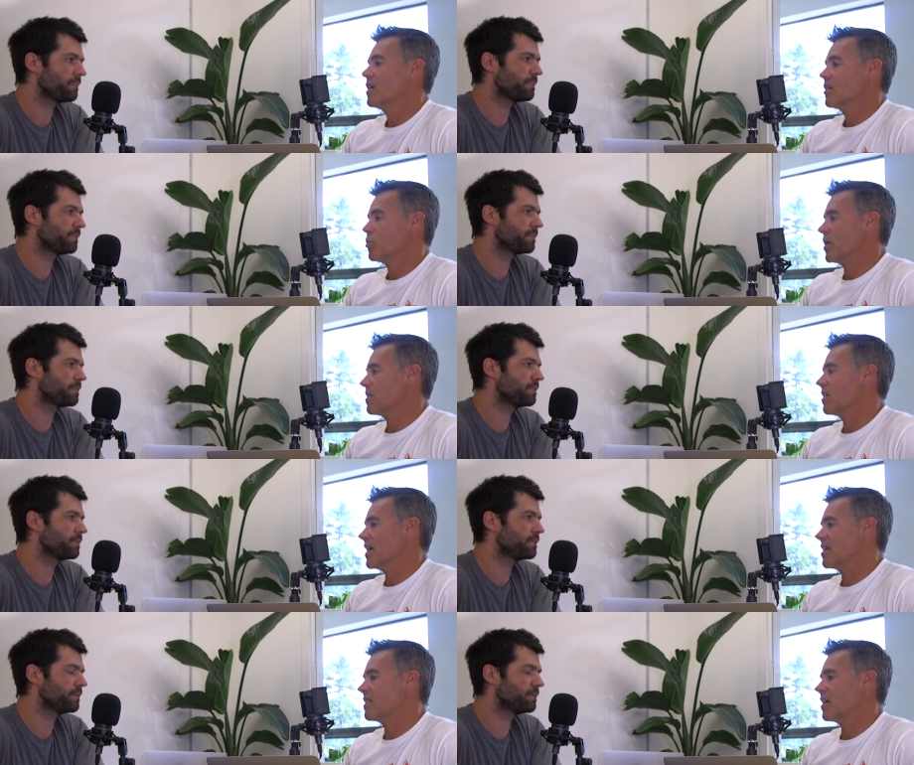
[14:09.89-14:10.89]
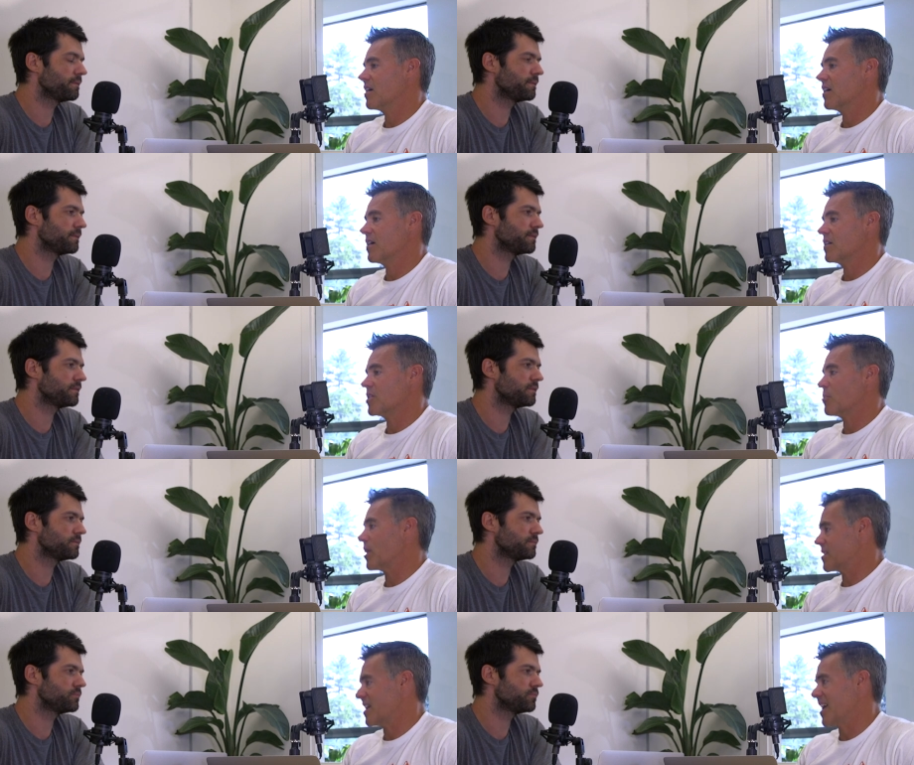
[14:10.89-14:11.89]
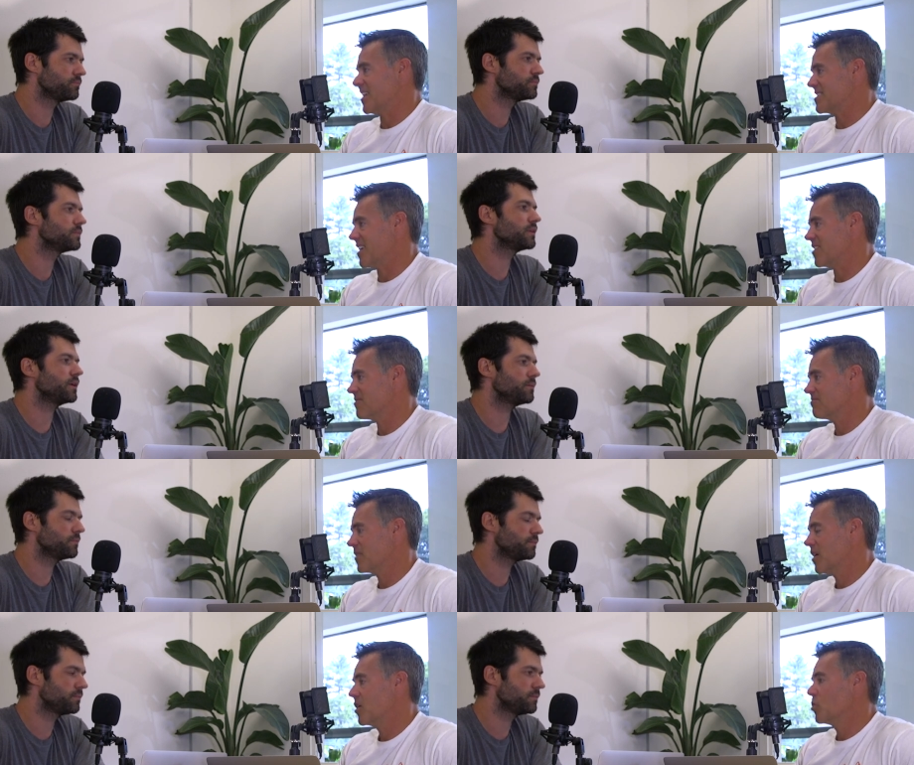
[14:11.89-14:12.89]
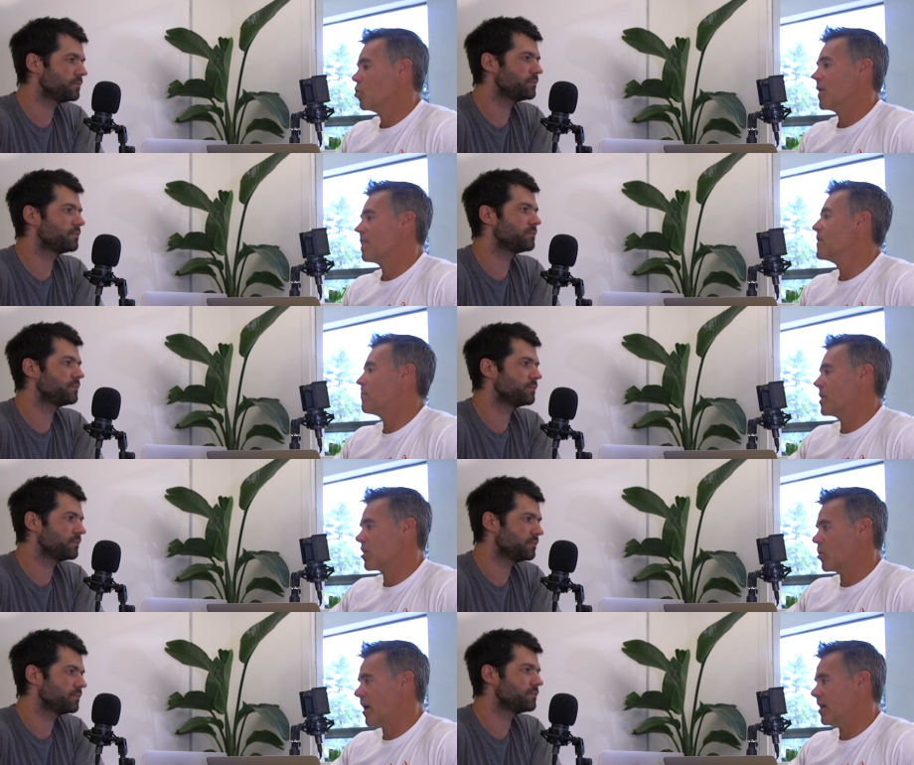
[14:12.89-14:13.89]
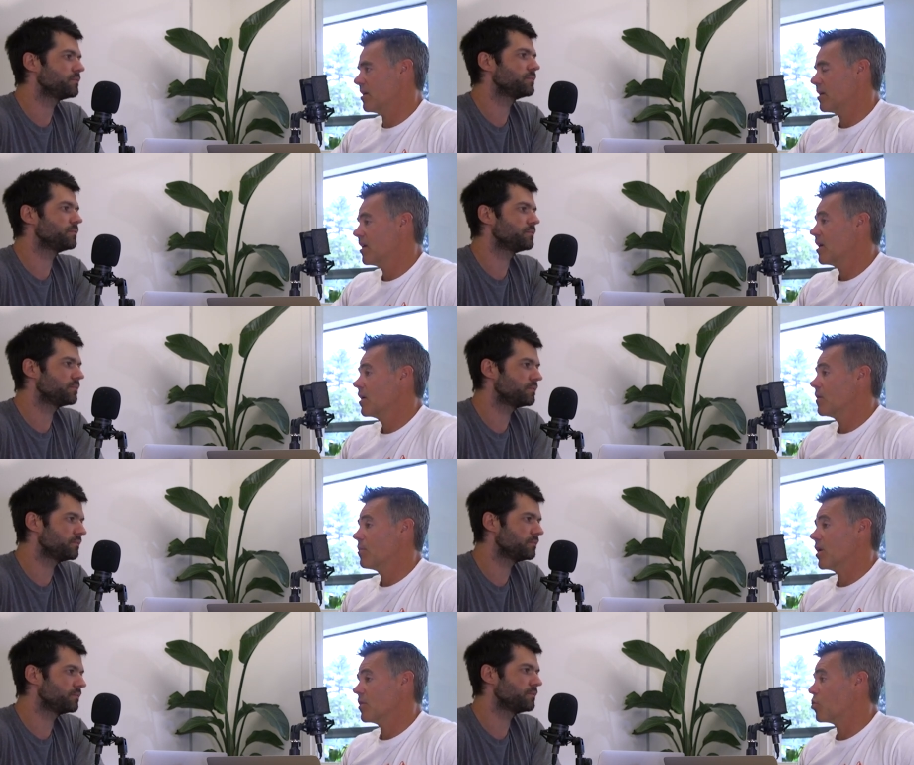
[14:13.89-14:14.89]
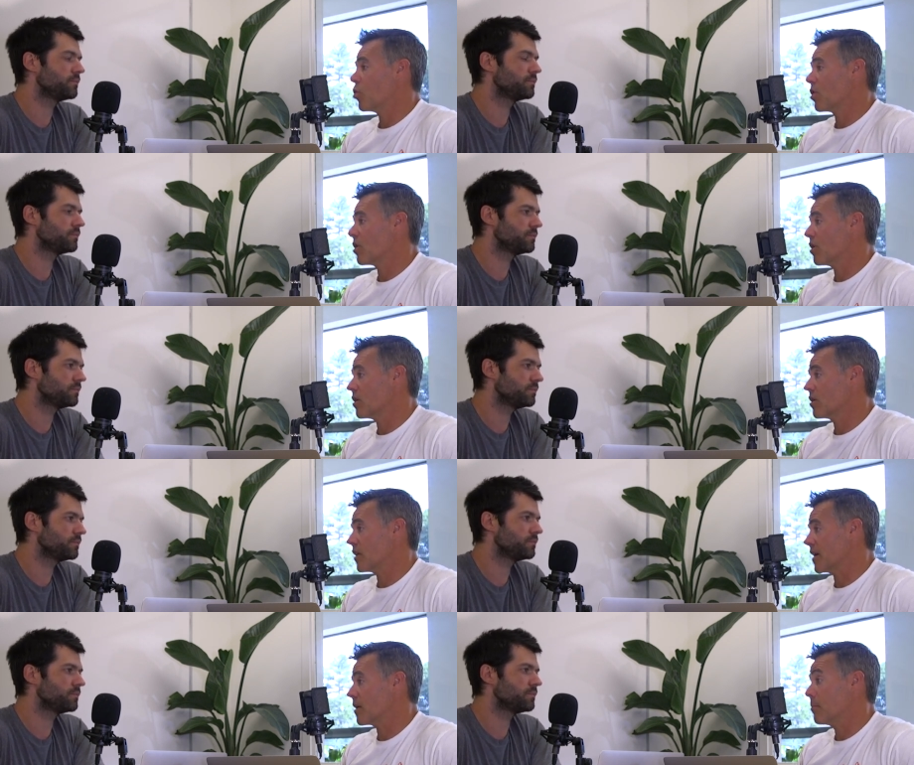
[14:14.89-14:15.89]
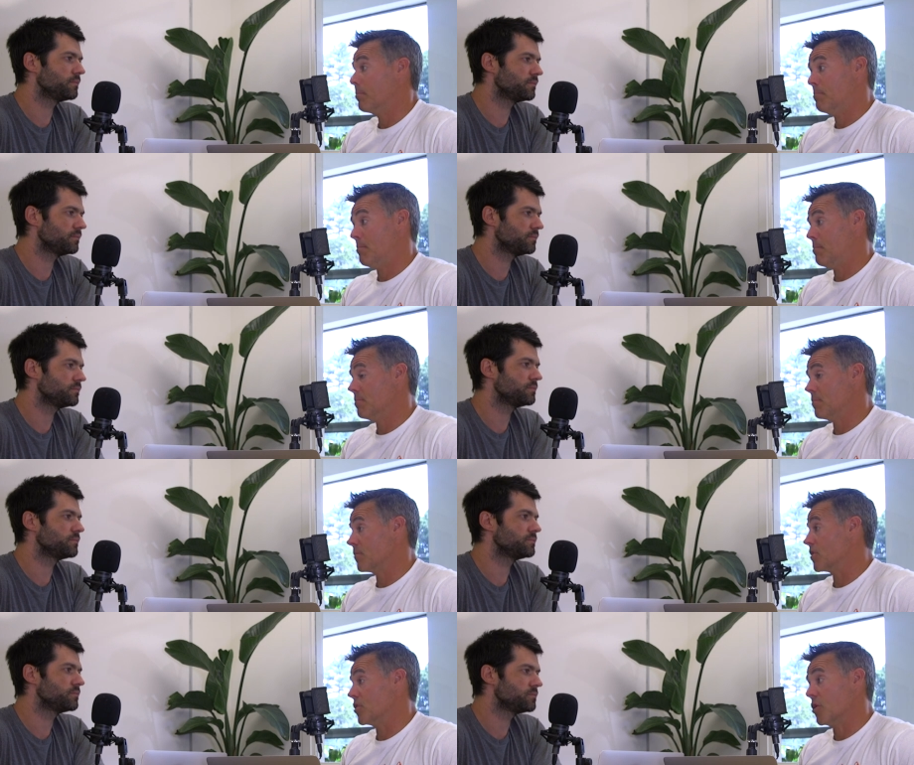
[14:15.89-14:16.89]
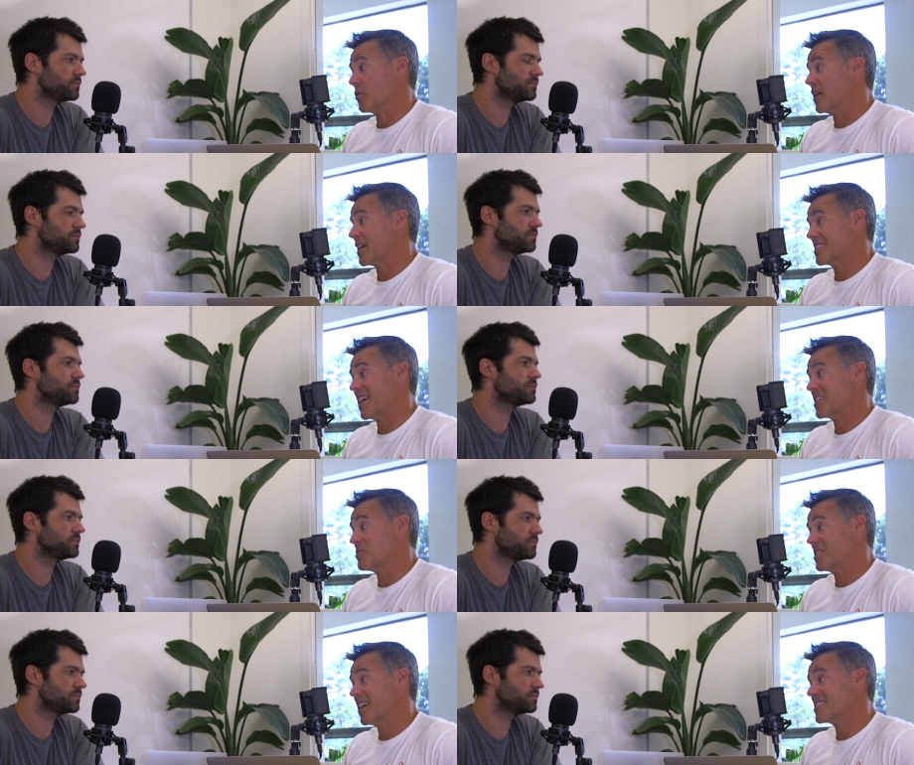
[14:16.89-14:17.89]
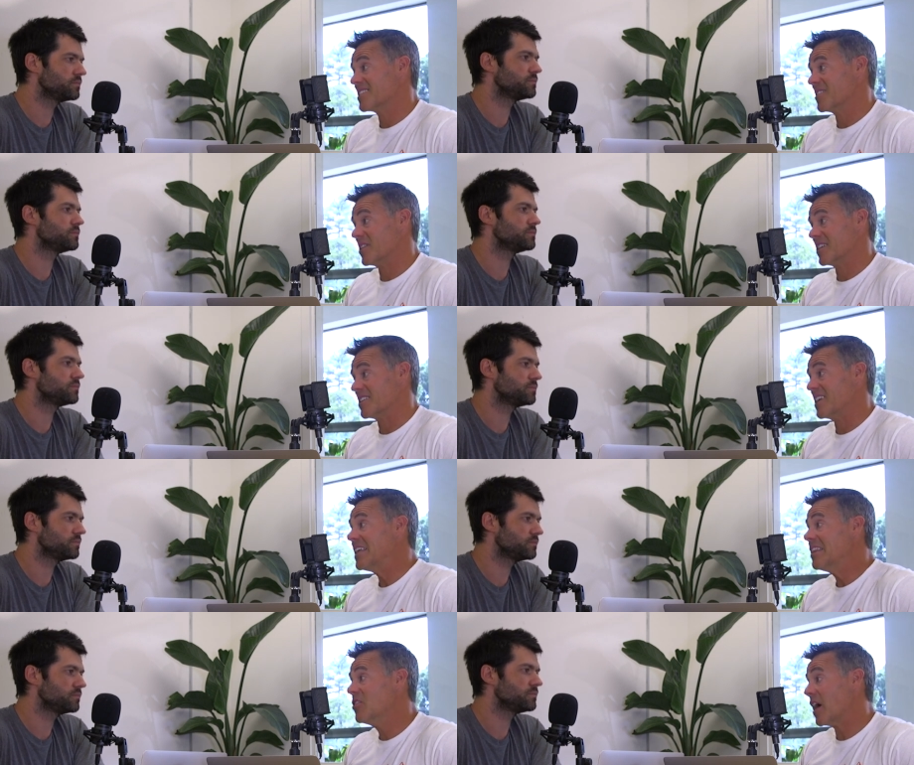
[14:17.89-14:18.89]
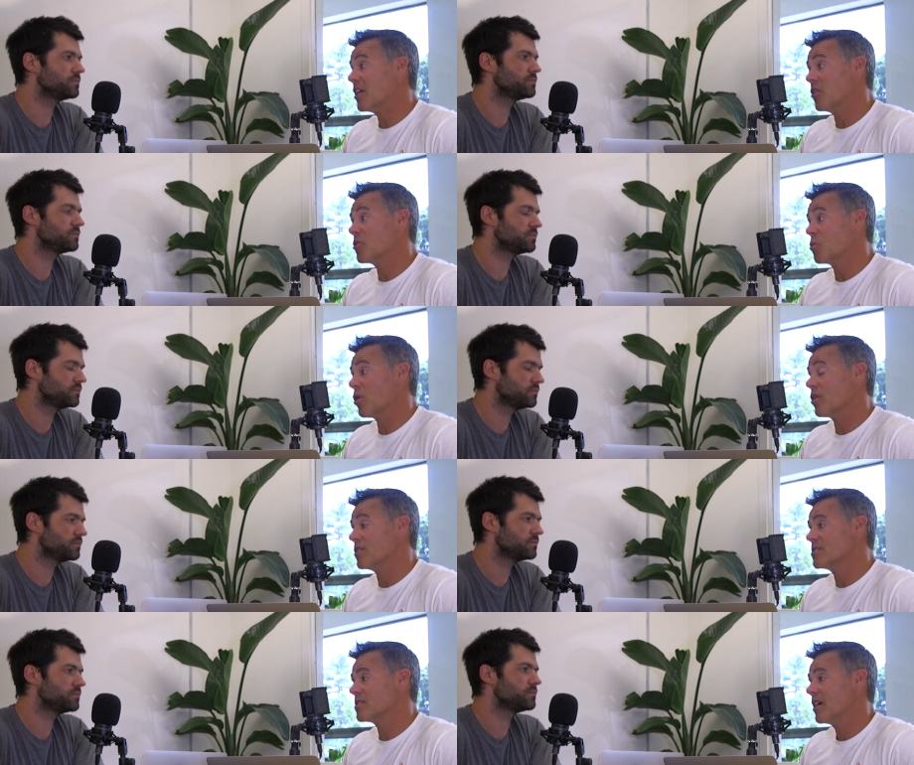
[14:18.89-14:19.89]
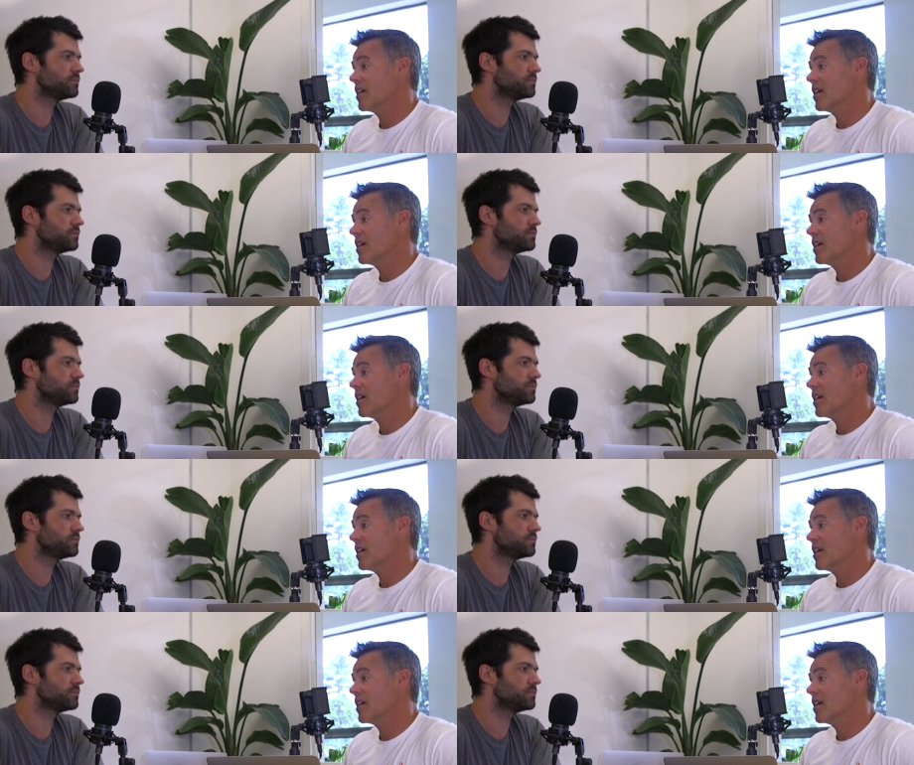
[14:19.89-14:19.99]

Speaker 1: with like the the press to handstand. Yep. With the pirouette, but we're like you know the next thing that hasn't been tested that's in that 100 words